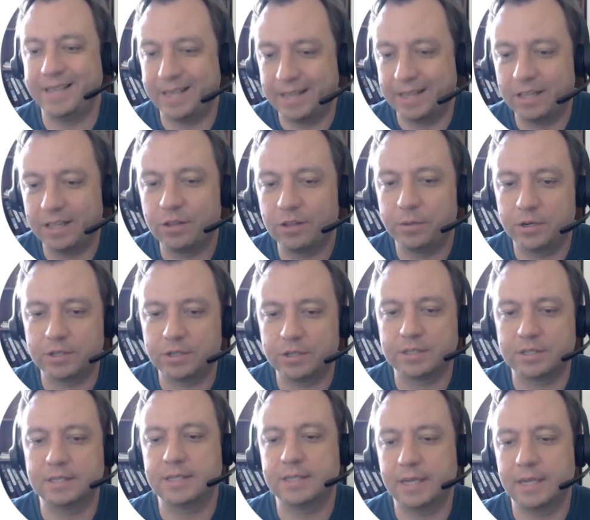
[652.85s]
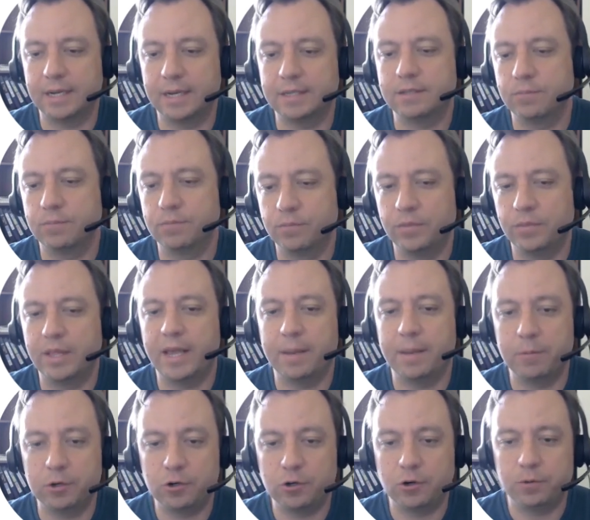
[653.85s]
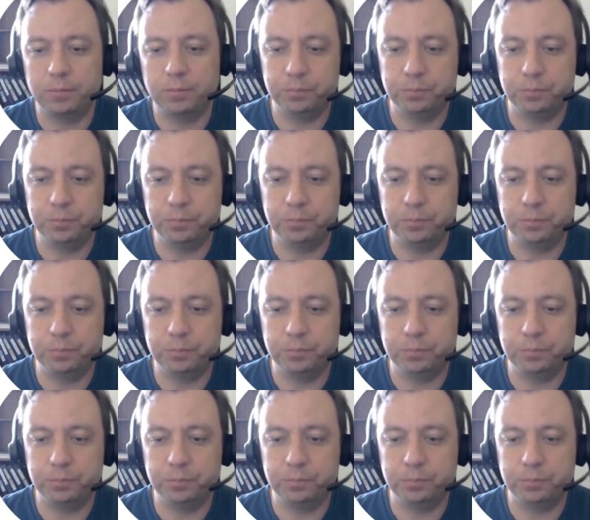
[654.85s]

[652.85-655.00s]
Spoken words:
10 nanometers in size, diameter.